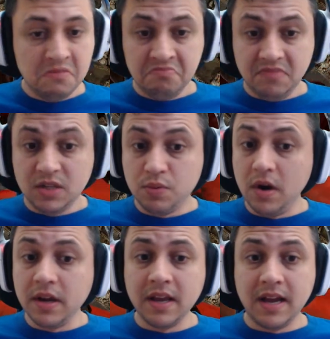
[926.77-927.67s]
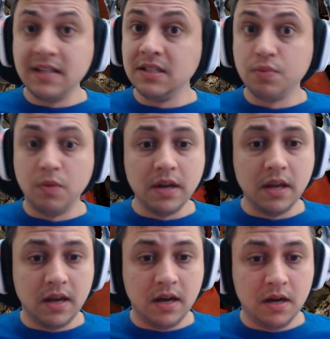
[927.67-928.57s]
it's working, guys. It's
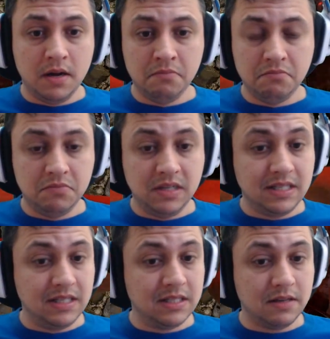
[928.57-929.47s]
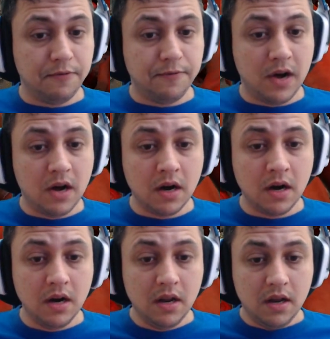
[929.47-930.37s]
working. This is
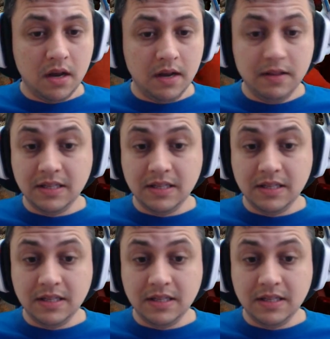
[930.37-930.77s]
far... this